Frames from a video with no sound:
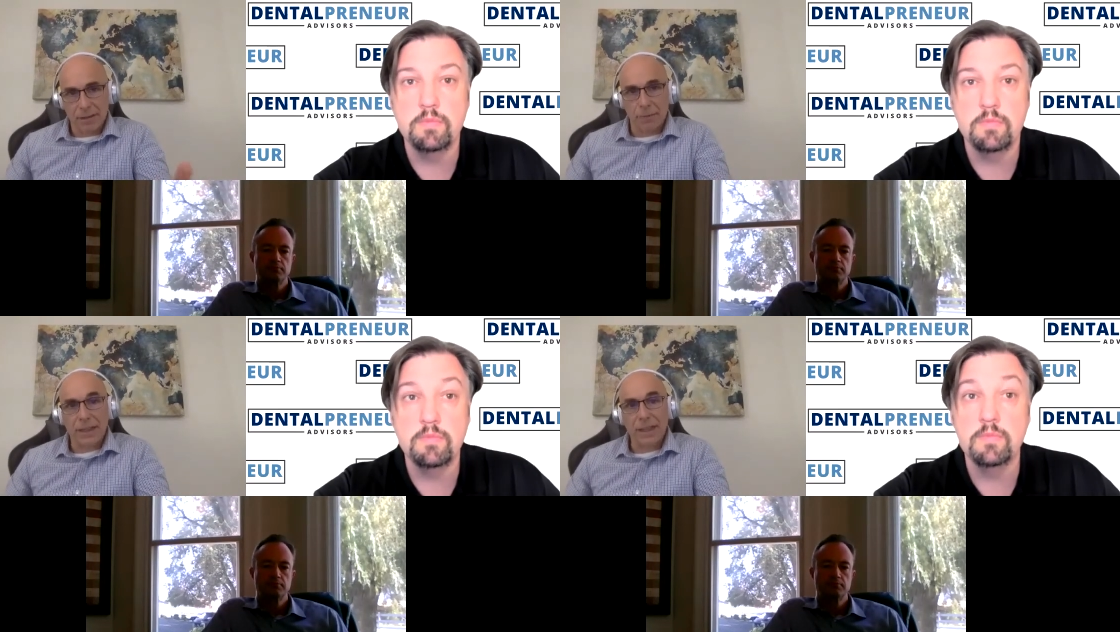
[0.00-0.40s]

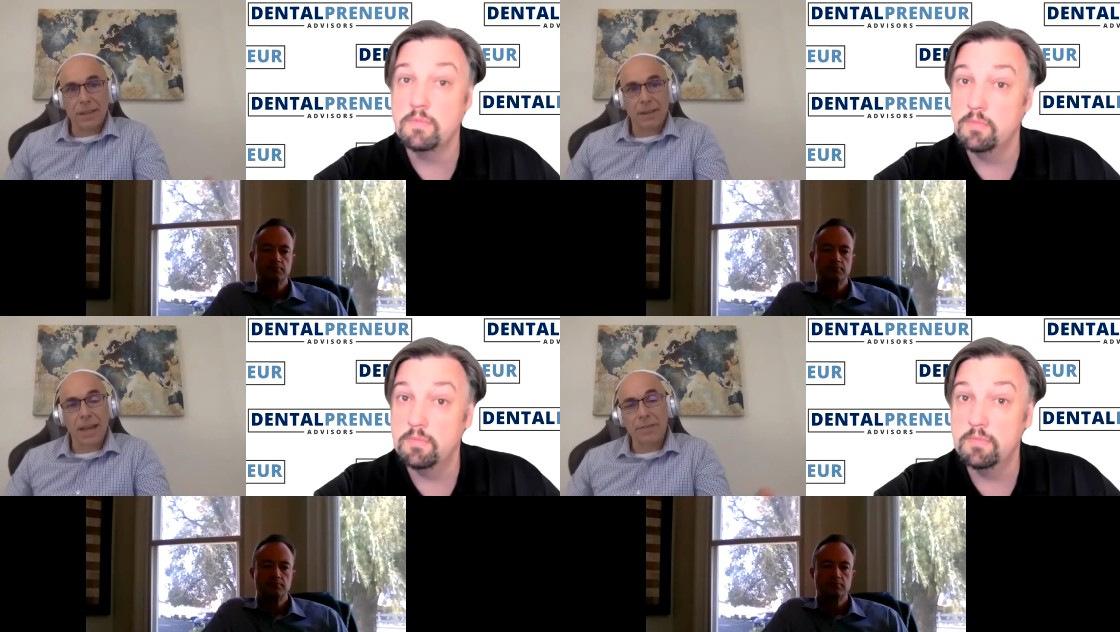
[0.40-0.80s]
Speaker 1: We
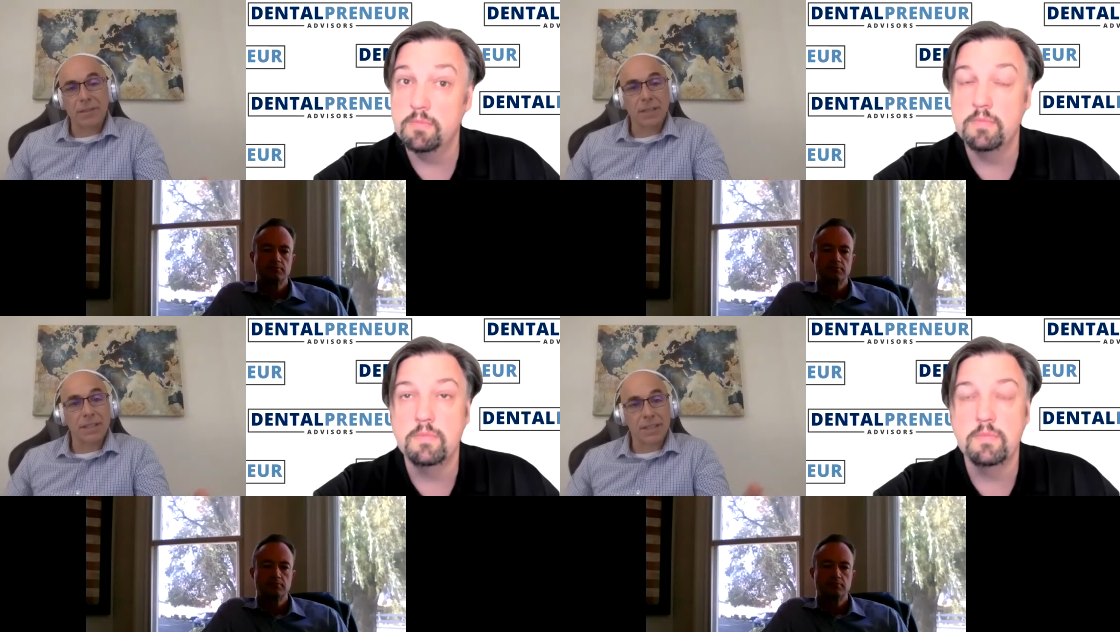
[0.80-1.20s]
then have
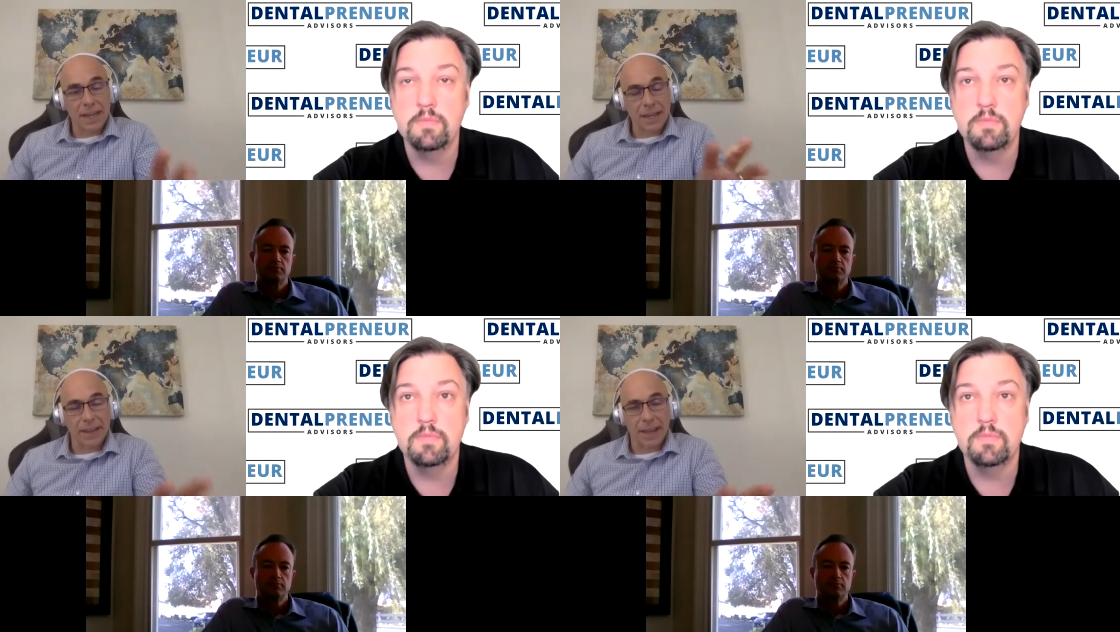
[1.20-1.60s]
to
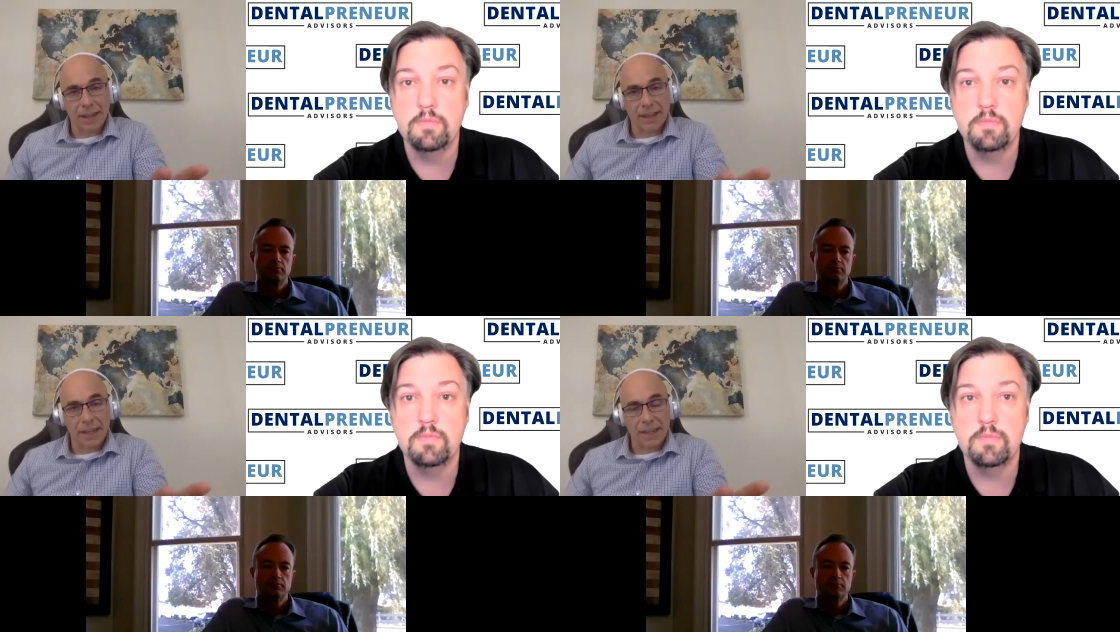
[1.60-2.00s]
take
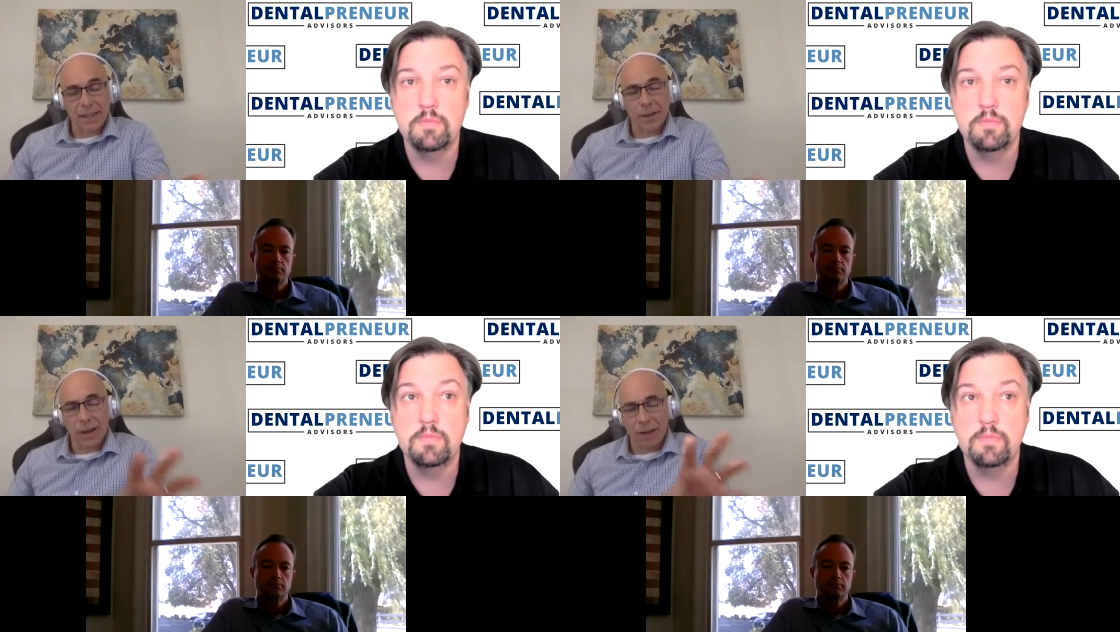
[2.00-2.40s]
that and
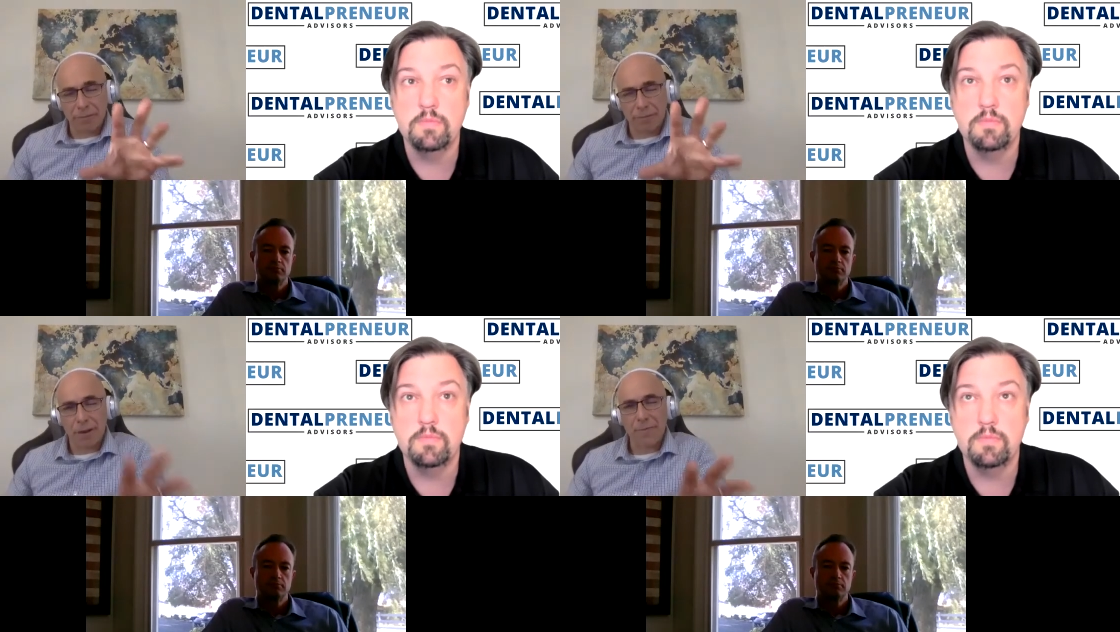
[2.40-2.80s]
say, okay,
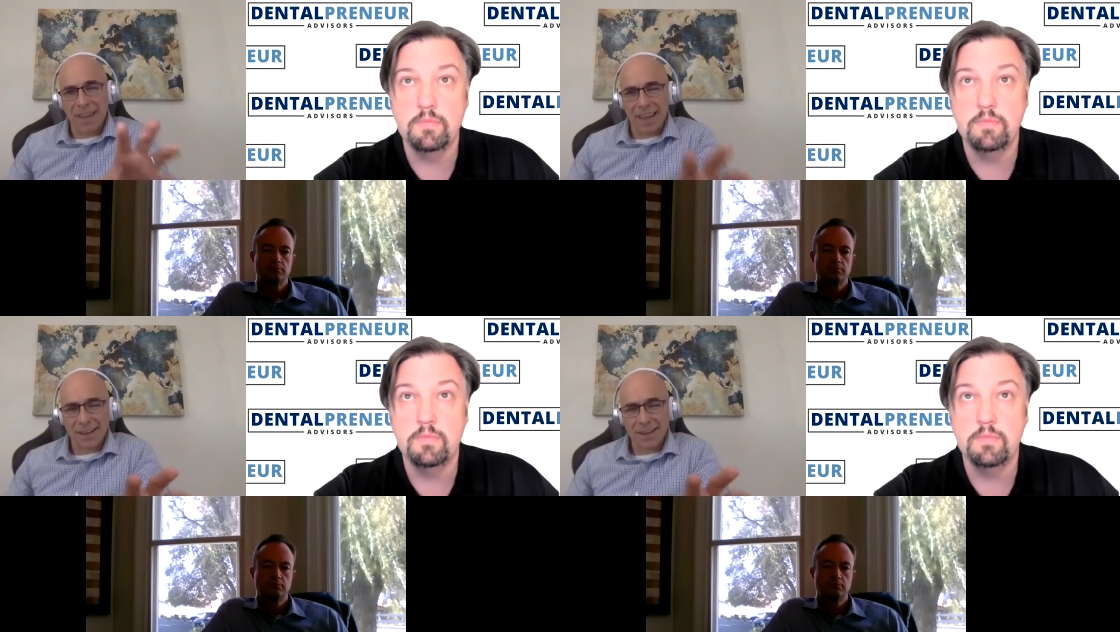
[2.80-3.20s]
from
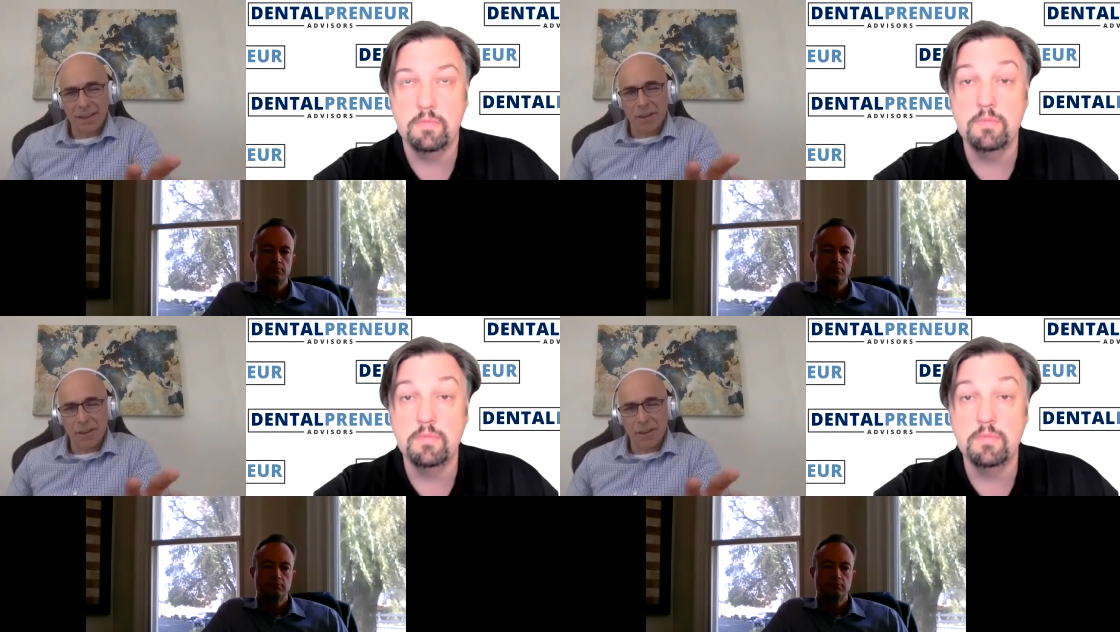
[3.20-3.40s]
that,